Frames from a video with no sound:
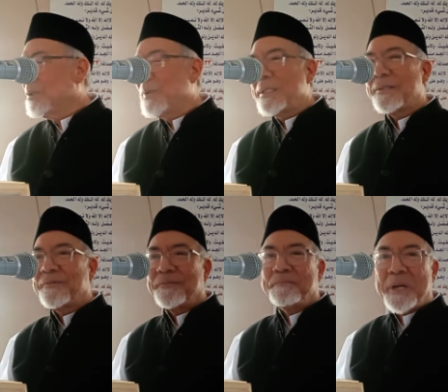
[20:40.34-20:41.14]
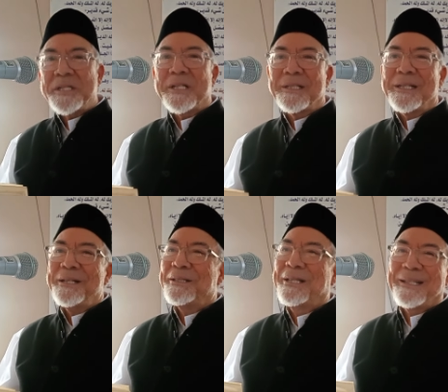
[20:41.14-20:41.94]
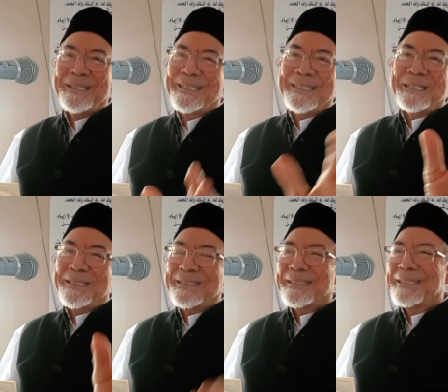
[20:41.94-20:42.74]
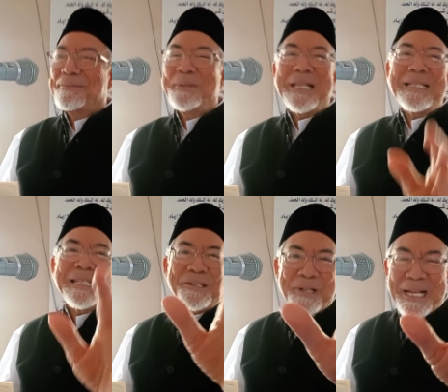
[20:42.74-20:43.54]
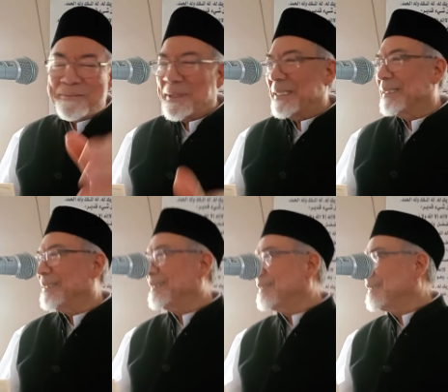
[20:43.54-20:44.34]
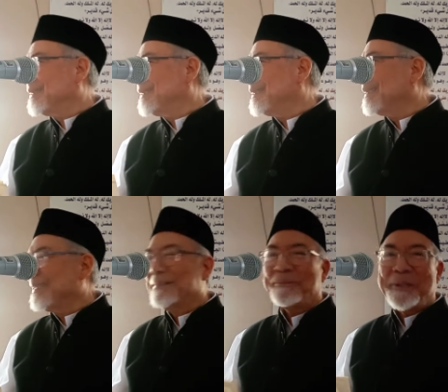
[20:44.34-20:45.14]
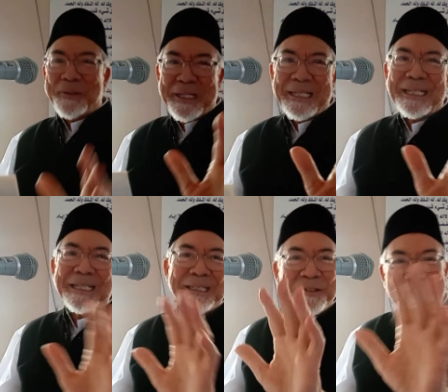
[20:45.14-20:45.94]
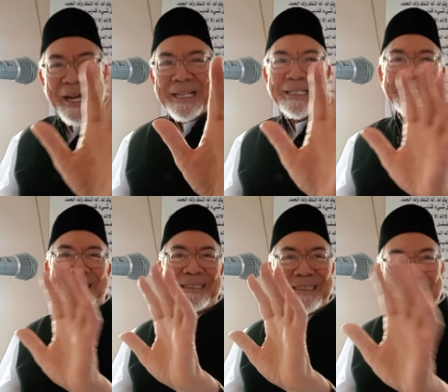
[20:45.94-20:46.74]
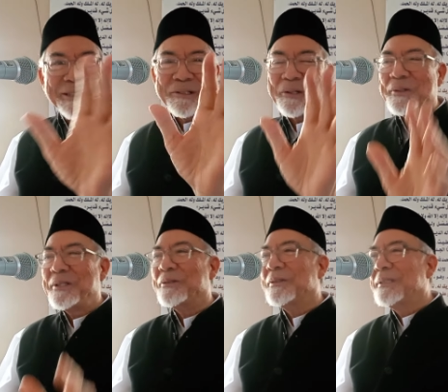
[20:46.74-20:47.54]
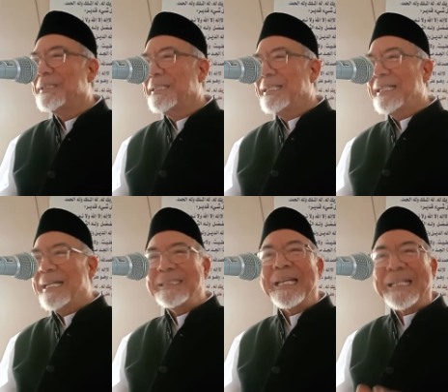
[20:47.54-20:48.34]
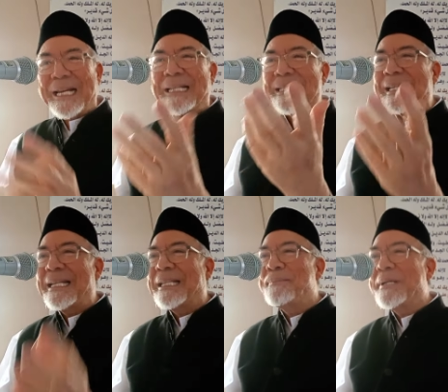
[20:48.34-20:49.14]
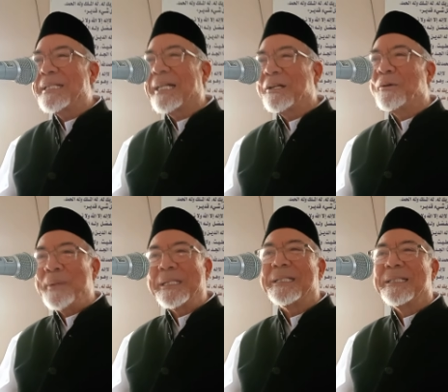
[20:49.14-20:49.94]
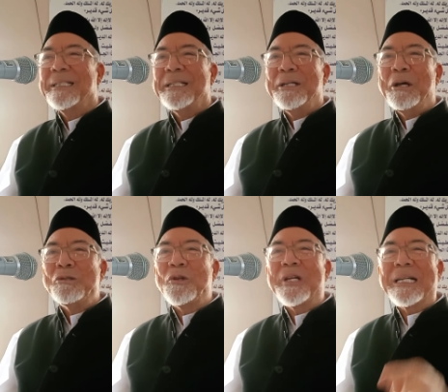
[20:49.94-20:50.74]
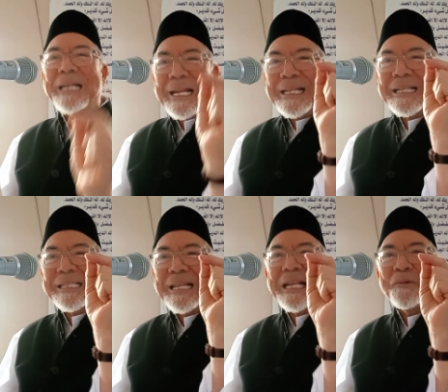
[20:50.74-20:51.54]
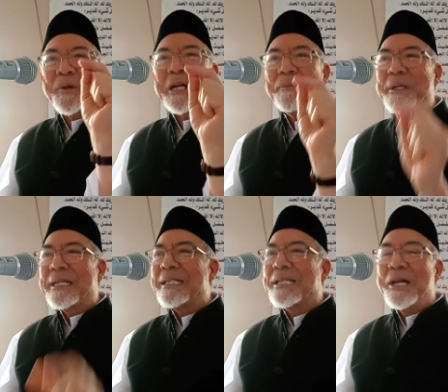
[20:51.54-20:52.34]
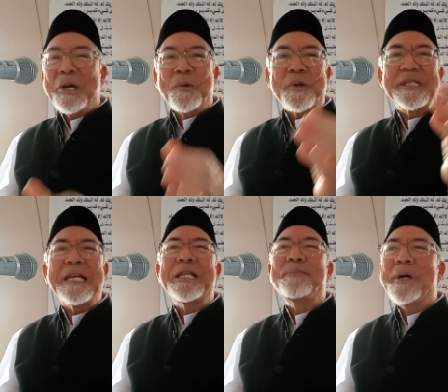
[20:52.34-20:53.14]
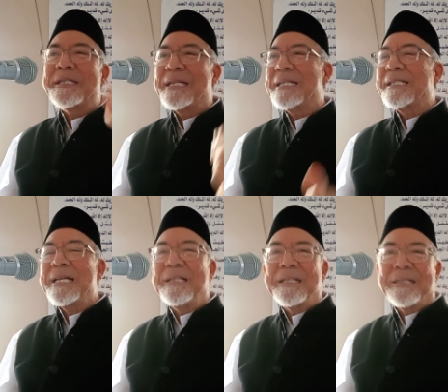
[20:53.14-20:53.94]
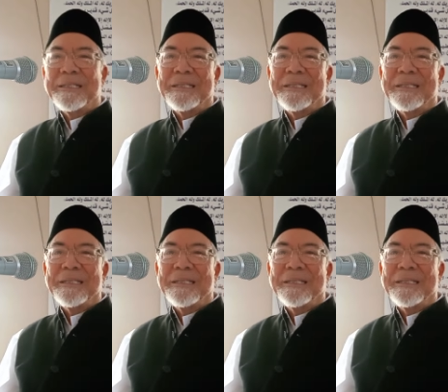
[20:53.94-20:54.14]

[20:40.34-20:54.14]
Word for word: to his patient, Buddha is all right, man. You want him to find nothing wrong with you. Is there a greater sin that the person can commit? So the greatest sin that we commit is we see the person is ill.